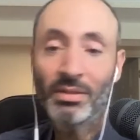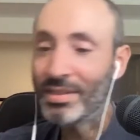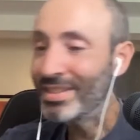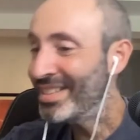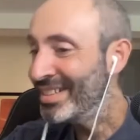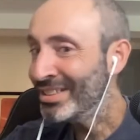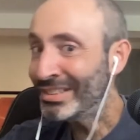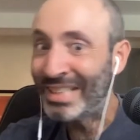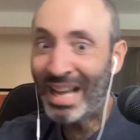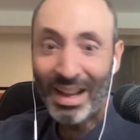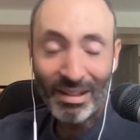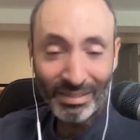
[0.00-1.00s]
still
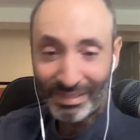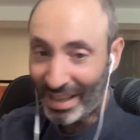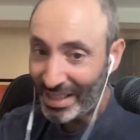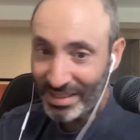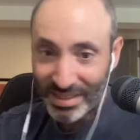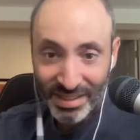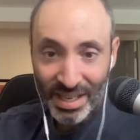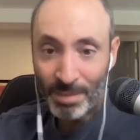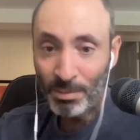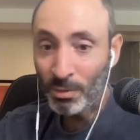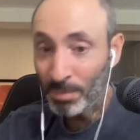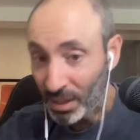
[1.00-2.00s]
not that
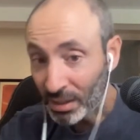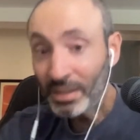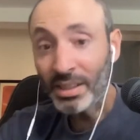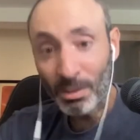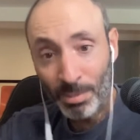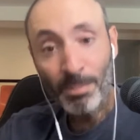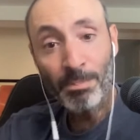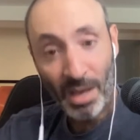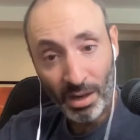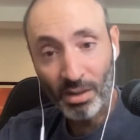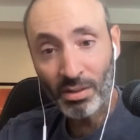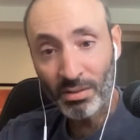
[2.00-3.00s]
stable, but a little bit
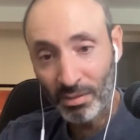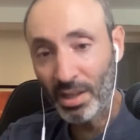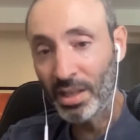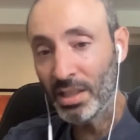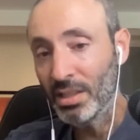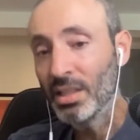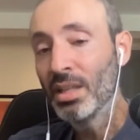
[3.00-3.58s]
better, right?